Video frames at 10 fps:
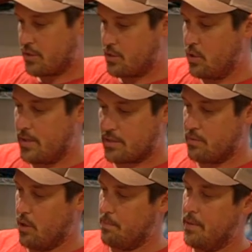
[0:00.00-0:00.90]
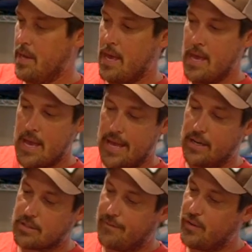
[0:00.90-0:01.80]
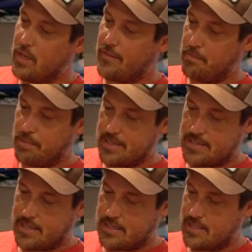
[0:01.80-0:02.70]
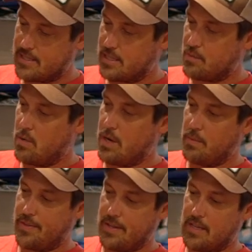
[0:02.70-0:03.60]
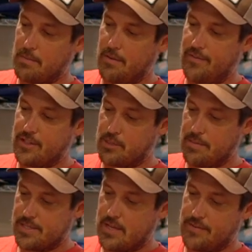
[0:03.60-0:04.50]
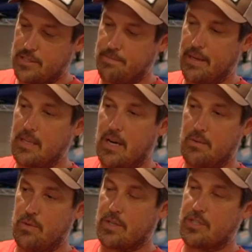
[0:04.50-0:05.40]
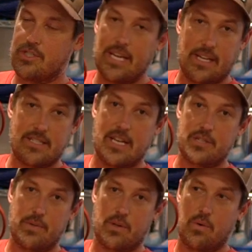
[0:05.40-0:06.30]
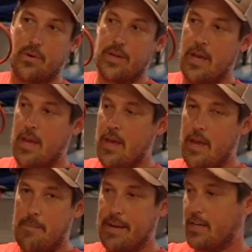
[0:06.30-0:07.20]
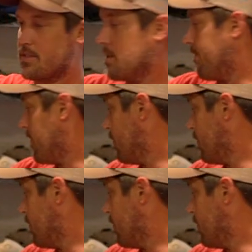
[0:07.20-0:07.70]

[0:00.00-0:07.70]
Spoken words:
to this rope. And here's a few different prussics. This is one with a double fisherman's knot. This big knot works. Just take accessory cord and make yourself a